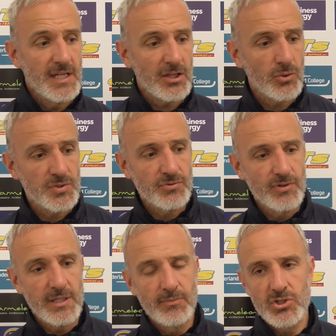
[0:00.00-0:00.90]
Yeah, I thought it was a
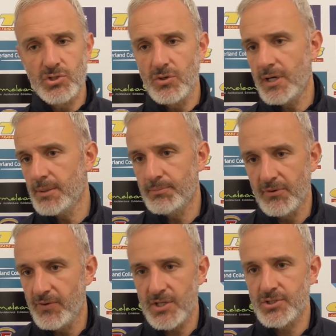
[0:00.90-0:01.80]
really mature and
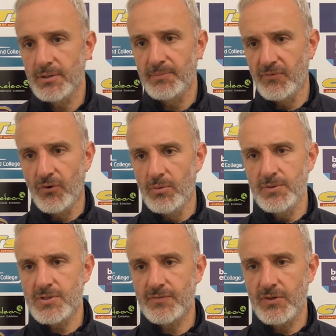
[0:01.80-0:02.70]
professional
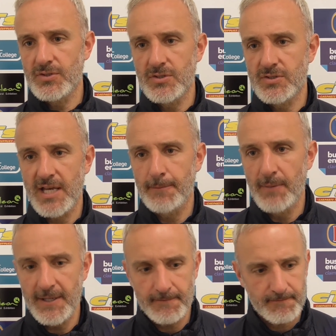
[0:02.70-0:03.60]
performance versus 10
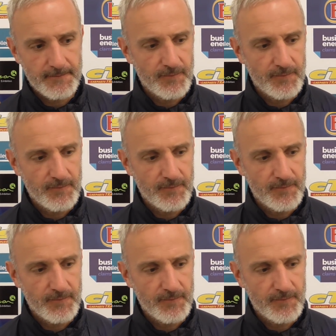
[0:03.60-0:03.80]
men.